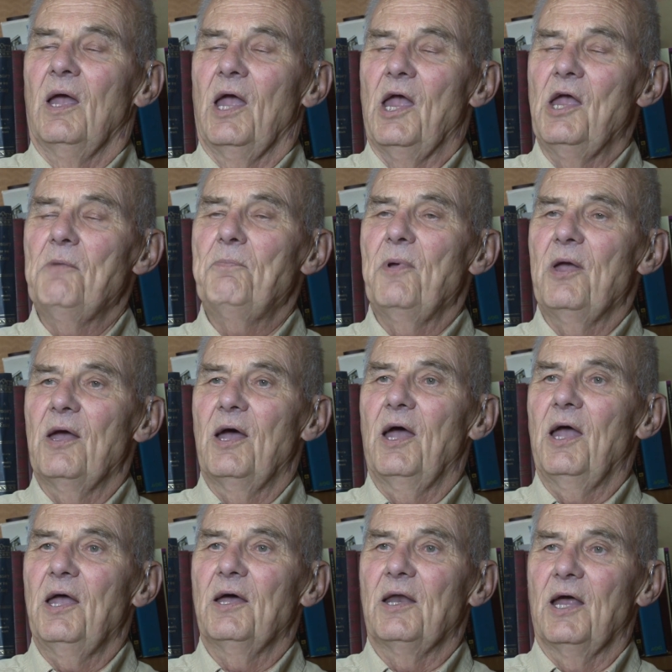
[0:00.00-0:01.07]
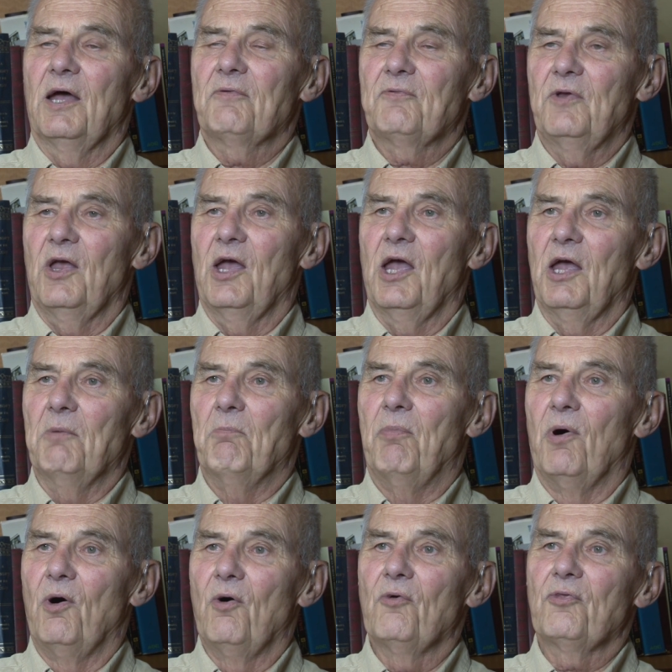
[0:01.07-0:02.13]
EPA and FDA
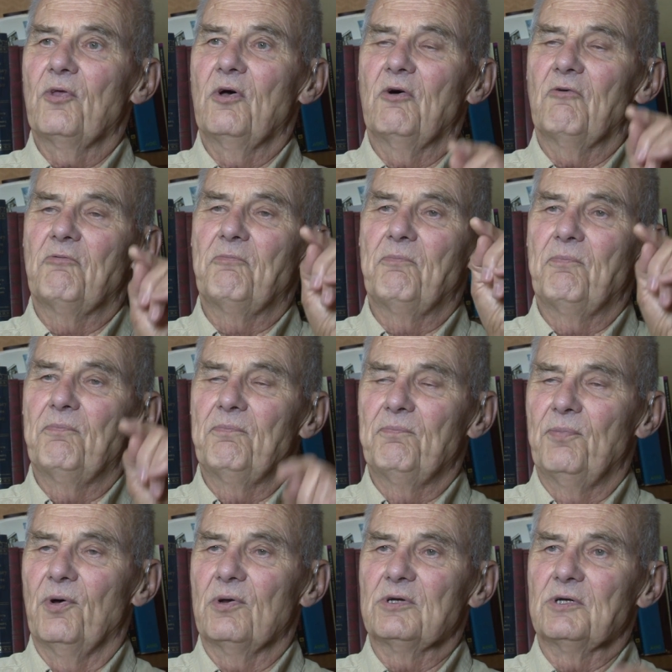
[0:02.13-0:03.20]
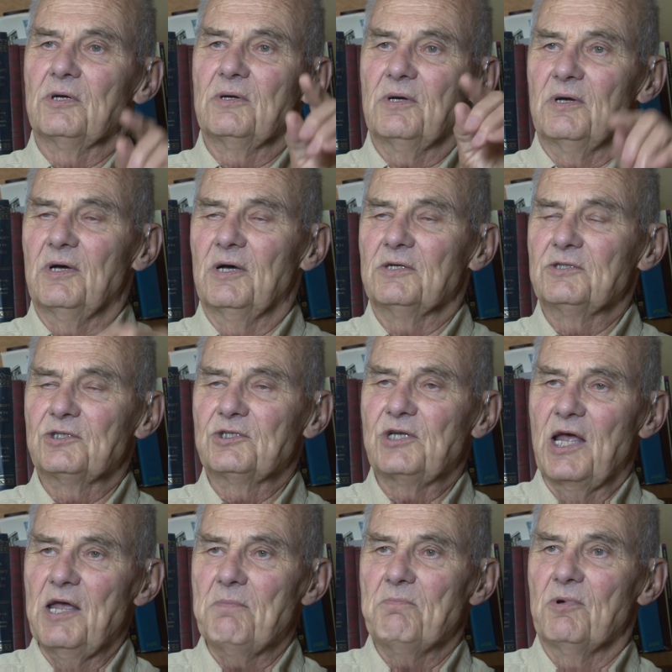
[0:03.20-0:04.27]
both have put a
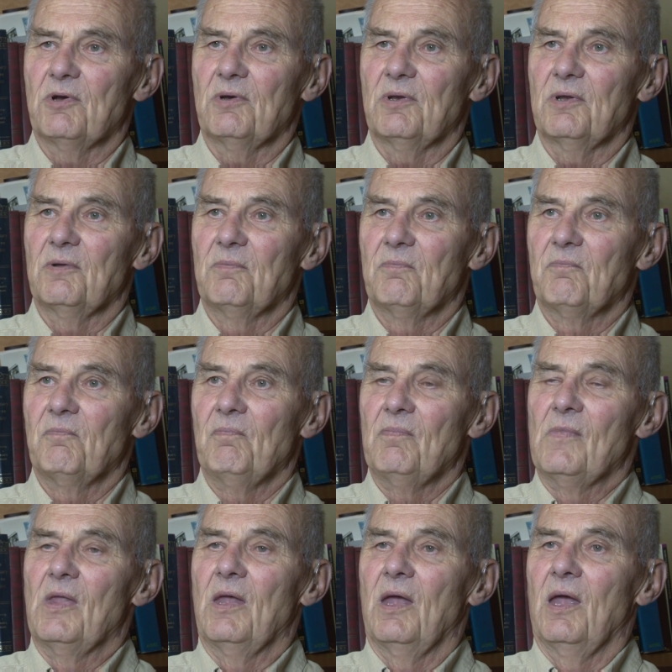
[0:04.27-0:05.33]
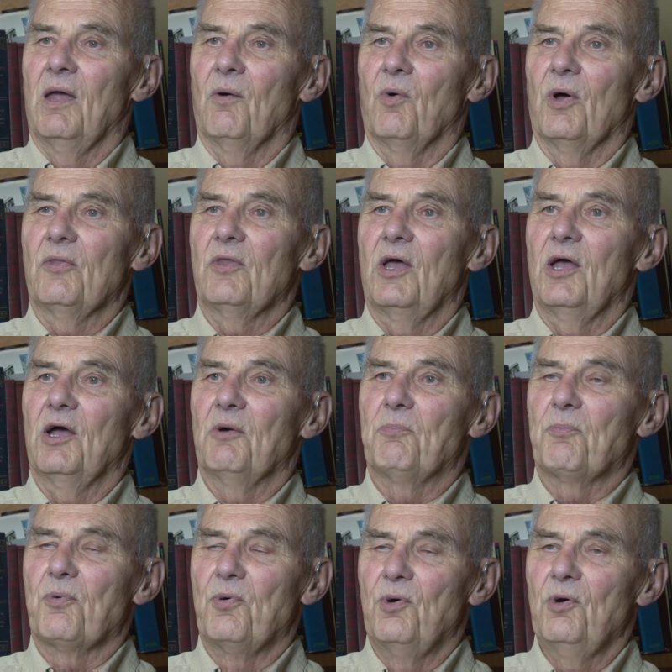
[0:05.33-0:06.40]
statement. When they
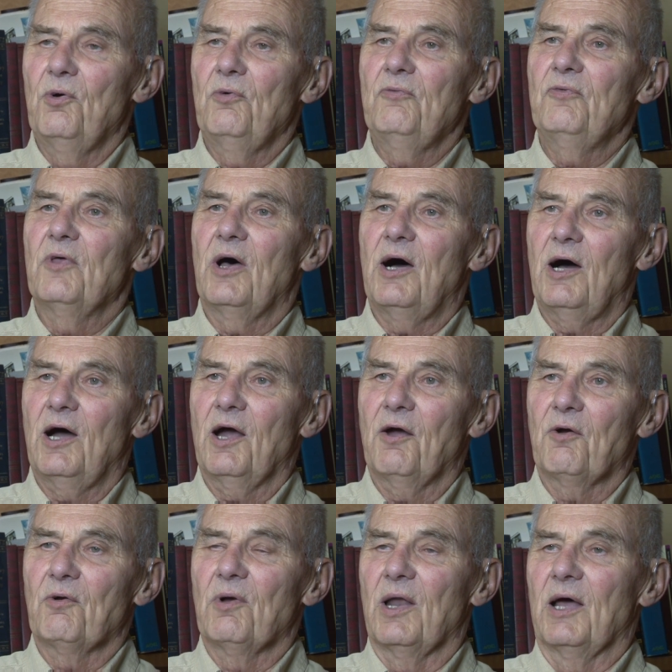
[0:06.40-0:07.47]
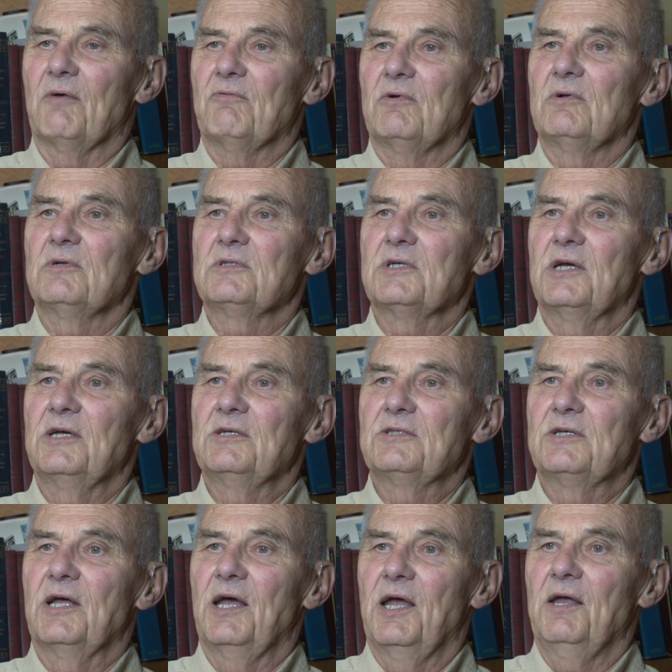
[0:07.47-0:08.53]
approved the higher levels, they
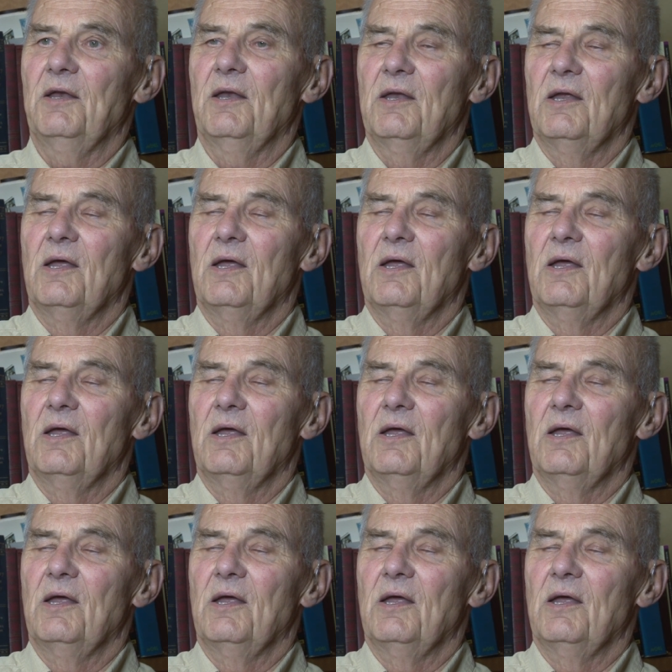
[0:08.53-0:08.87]
state,